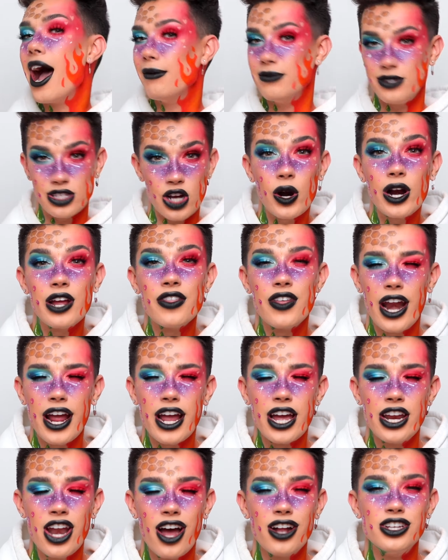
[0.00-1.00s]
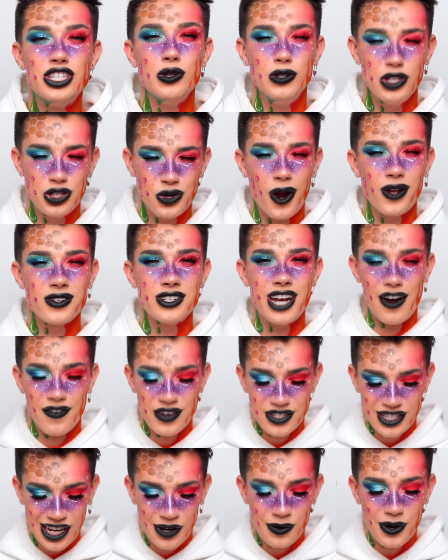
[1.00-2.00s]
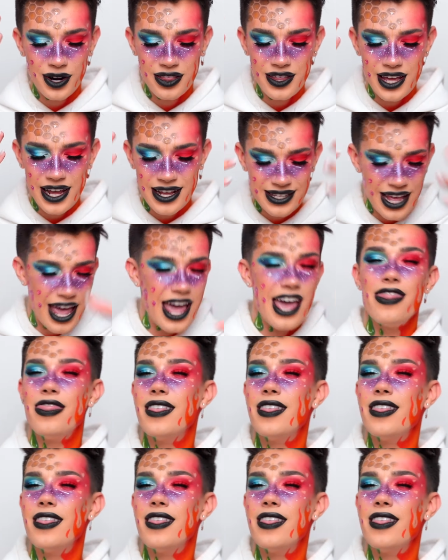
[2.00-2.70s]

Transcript: I'm sorry that I could not do tutorials in every single one of these.